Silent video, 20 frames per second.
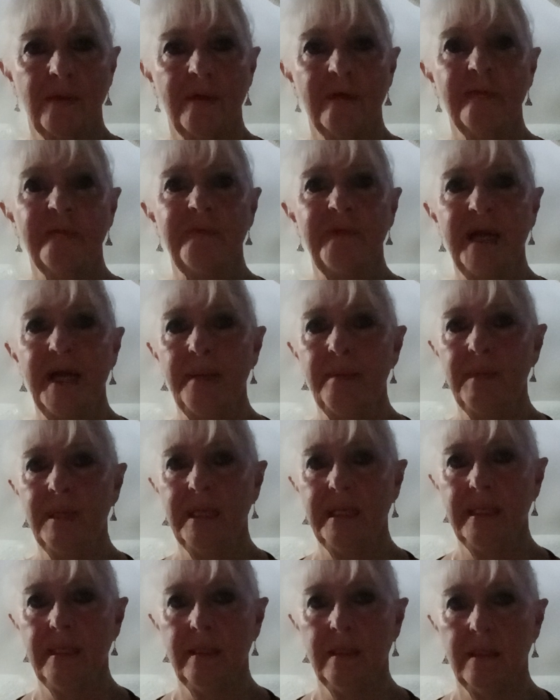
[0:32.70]
on
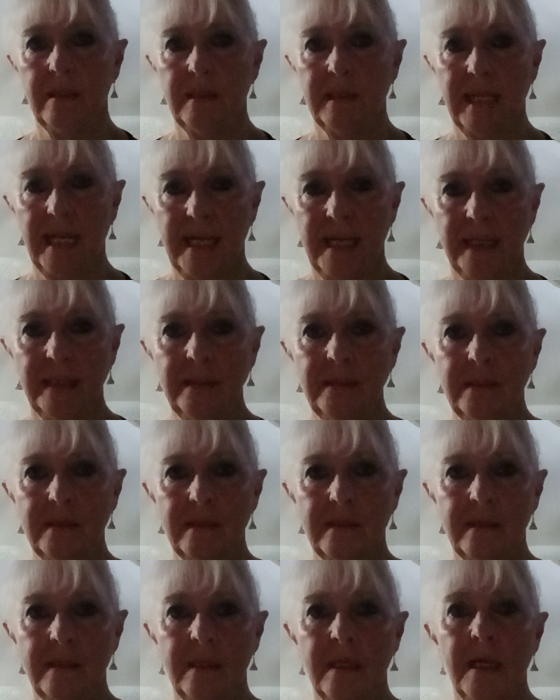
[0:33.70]
family land
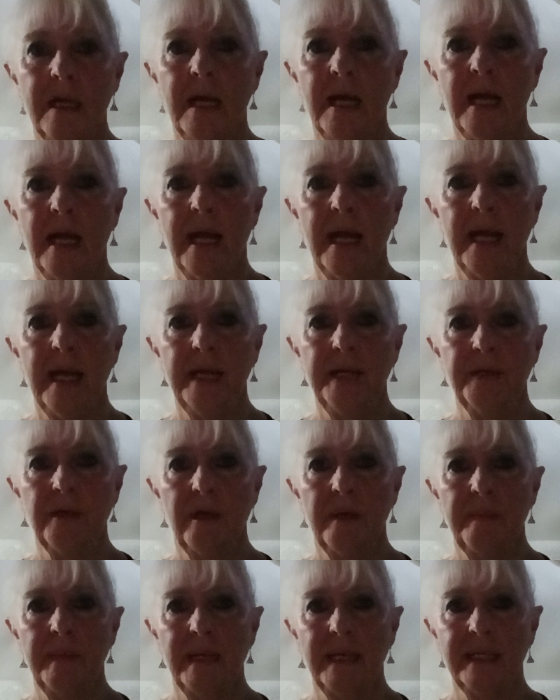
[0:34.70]
and I
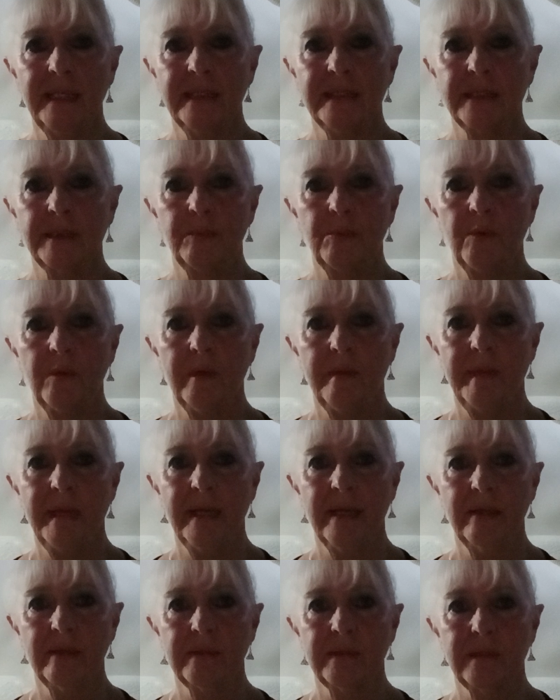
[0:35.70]
pay a small
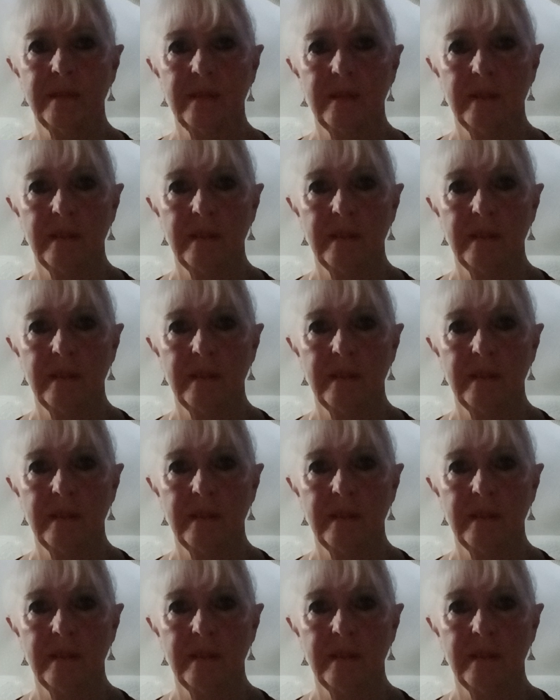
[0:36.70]
amount